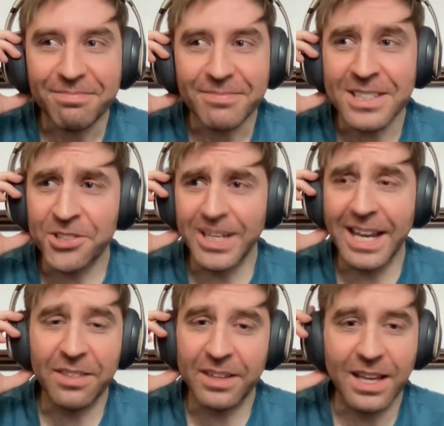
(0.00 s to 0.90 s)
So yeah, I
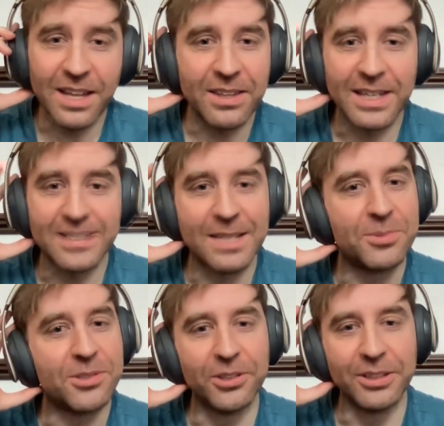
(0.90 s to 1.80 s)
think that's
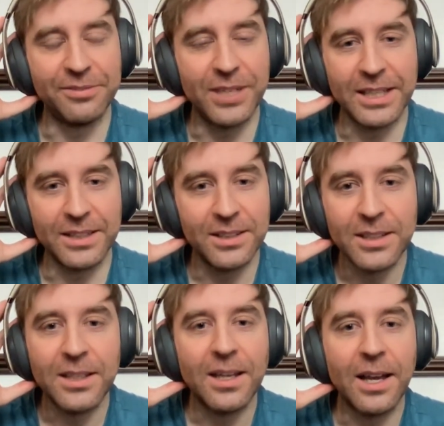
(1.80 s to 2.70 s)
absolutely fine.
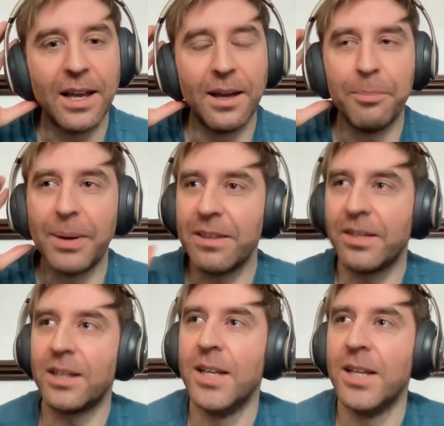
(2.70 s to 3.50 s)
But I think